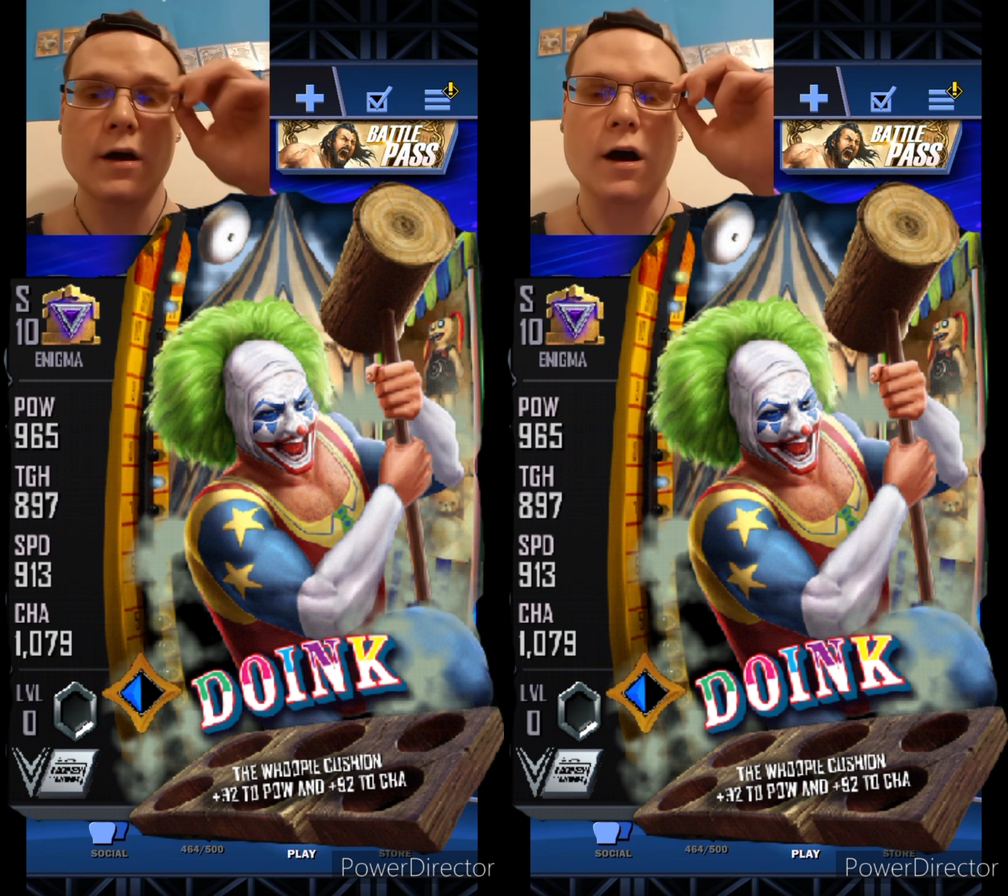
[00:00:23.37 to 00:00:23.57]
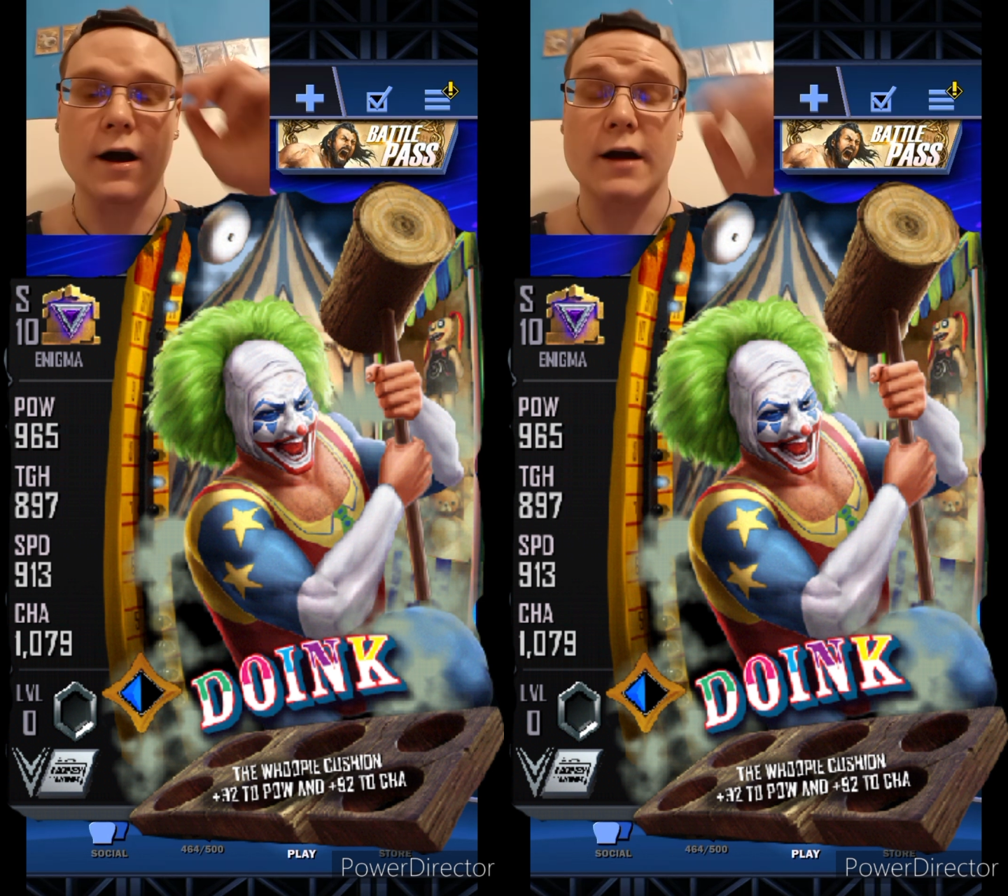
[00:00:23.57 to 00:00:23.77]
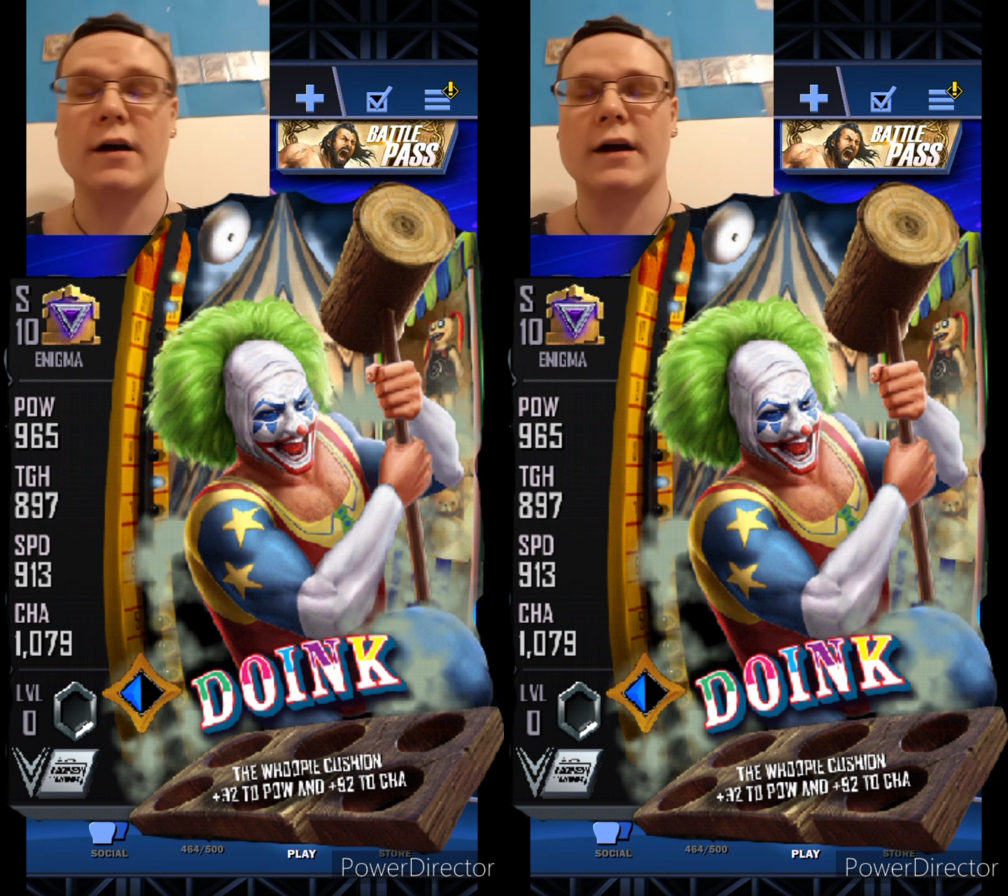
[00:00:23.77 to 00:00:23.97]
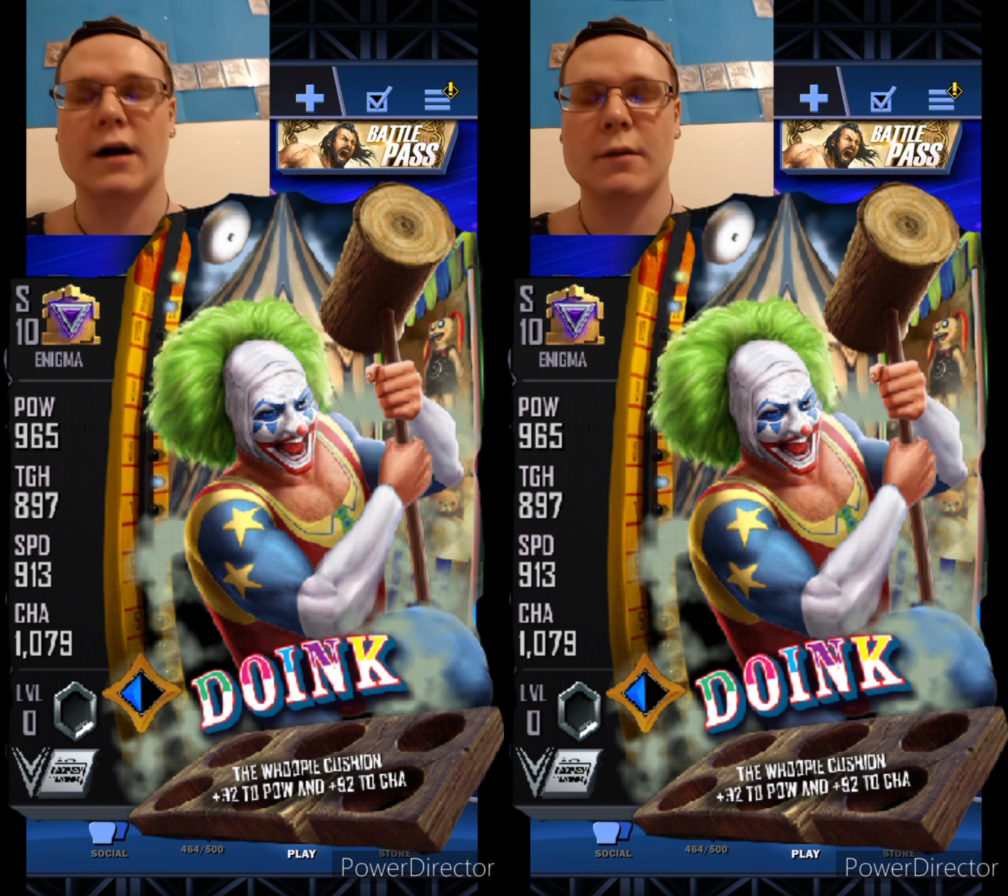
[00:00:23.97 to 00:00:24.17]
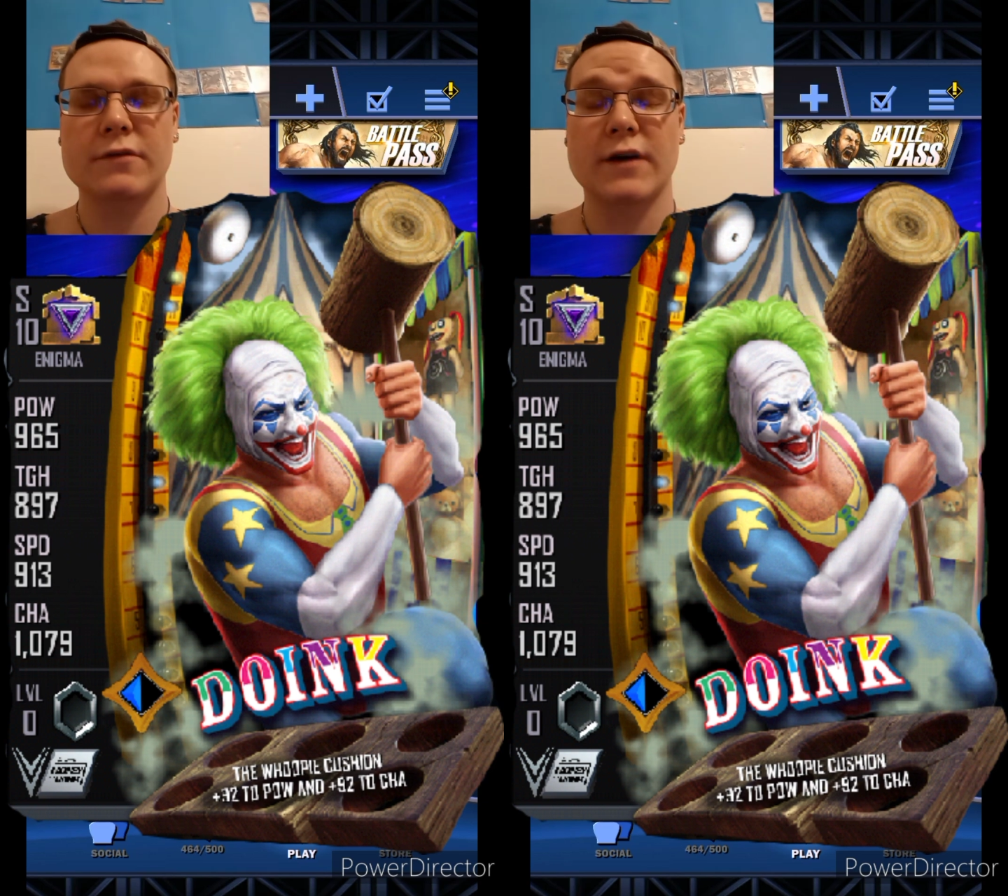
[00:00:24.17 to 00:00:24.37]
All right, all right.
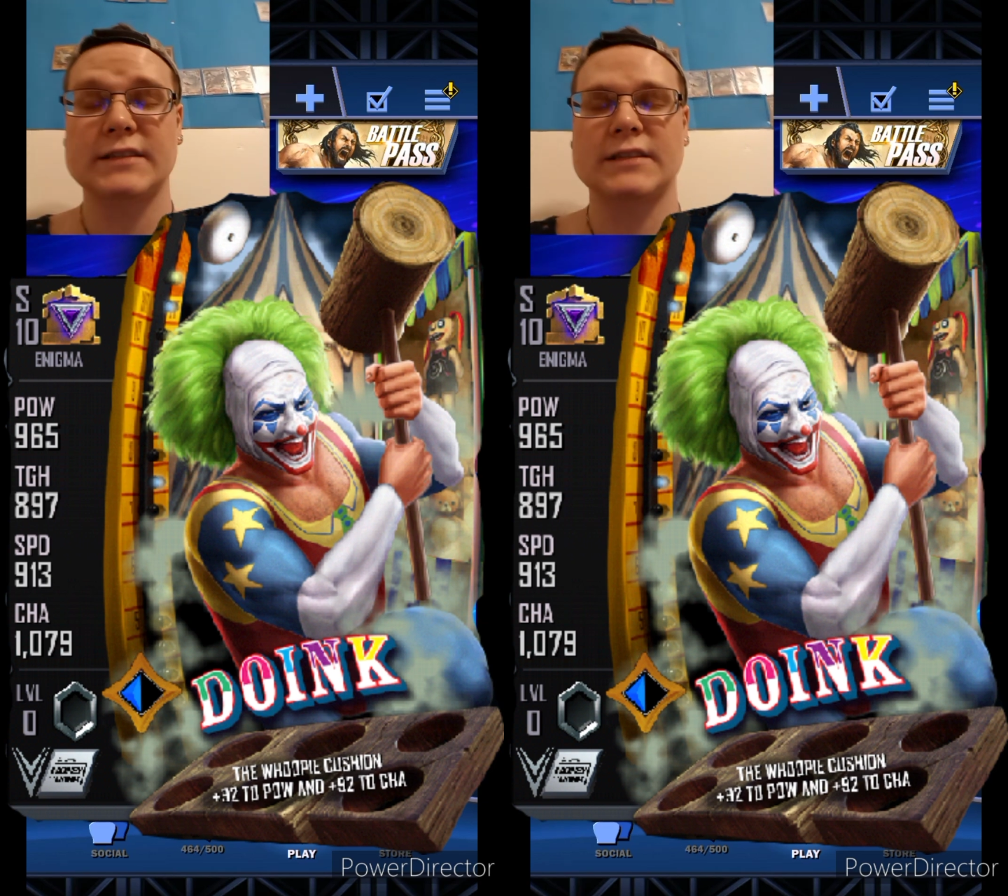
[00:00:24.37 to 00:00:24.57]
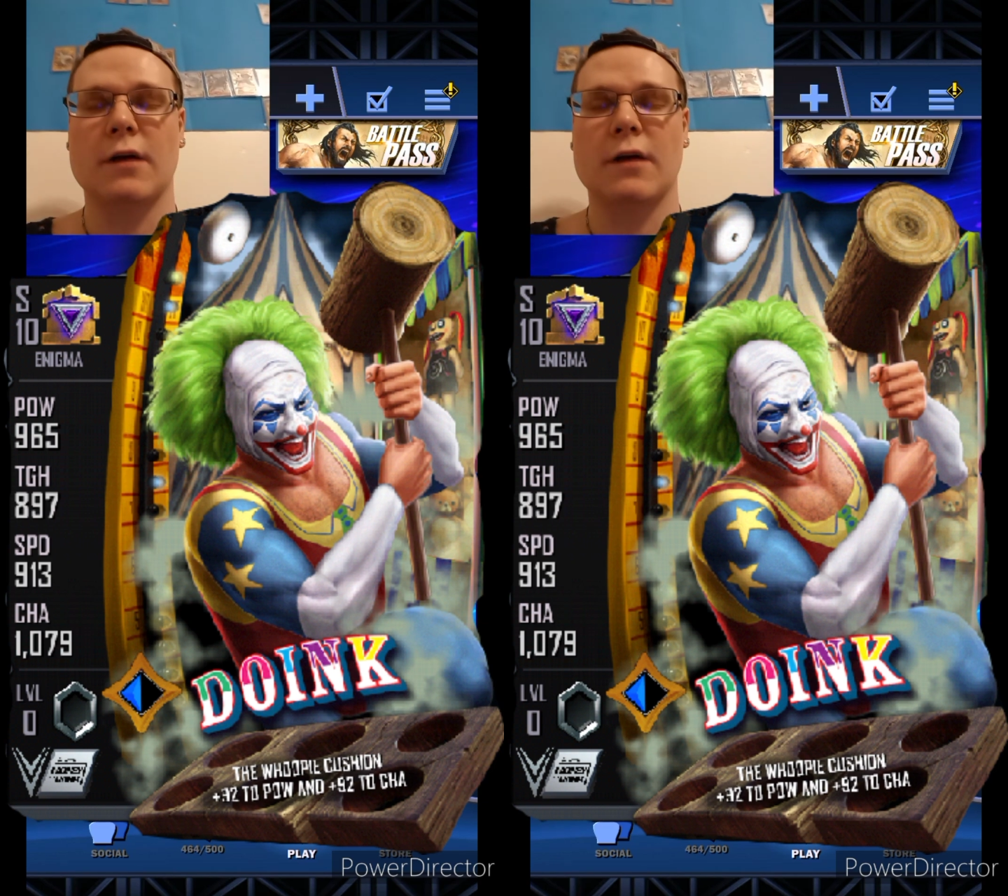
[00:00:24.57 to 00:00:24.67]
I'm a Frost.